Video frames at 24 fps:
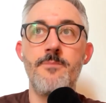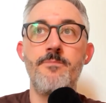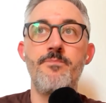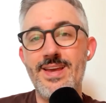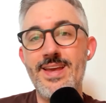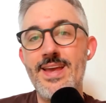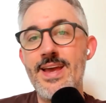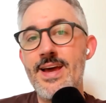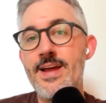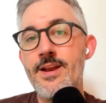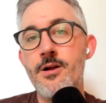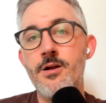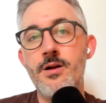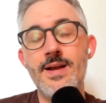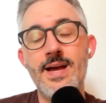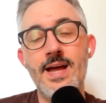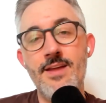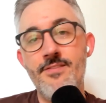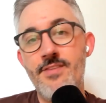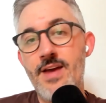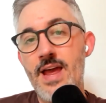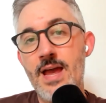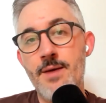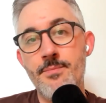beginner
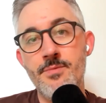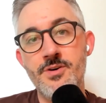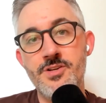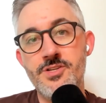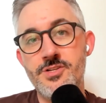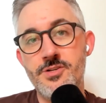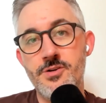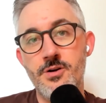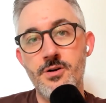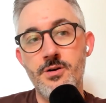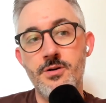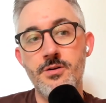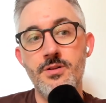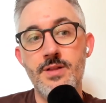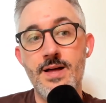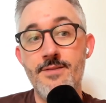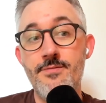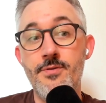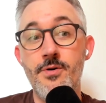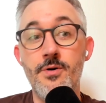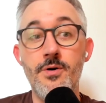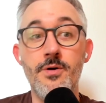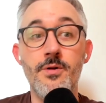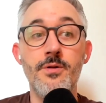kind of amateur
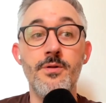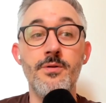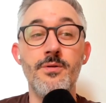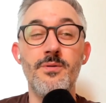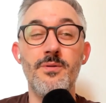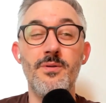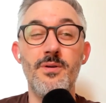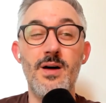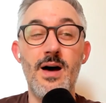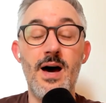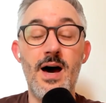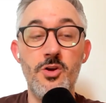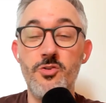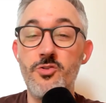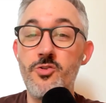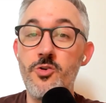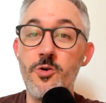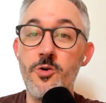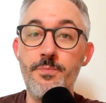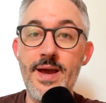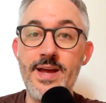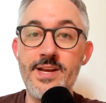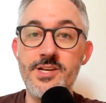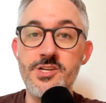level
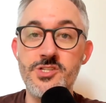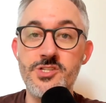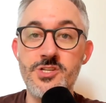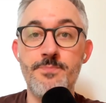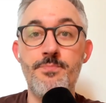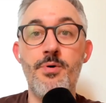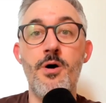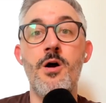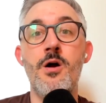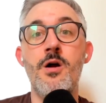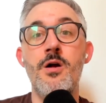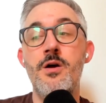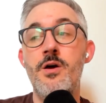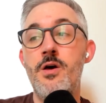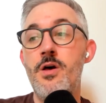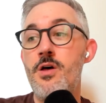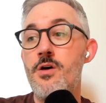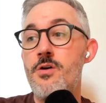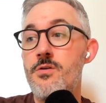YouTube pages apart